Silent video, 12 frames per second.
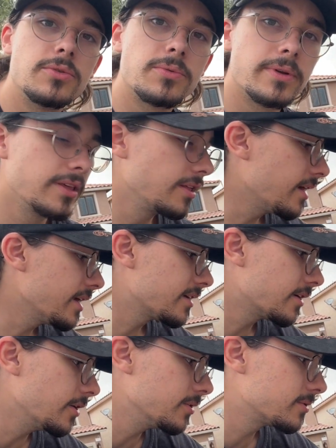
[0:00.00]
really light
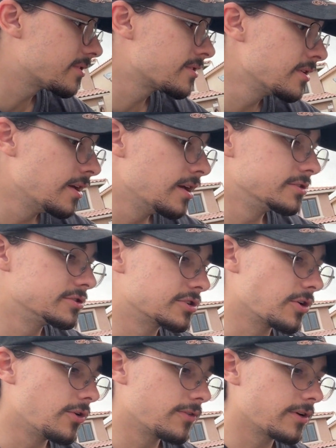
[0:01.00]
coats. Just
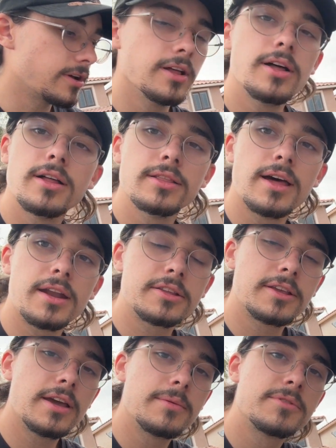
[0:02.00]
go over it a lot of
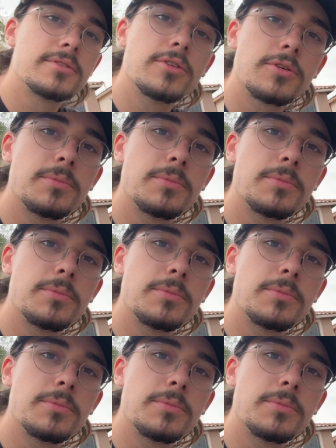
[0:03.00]
times. It took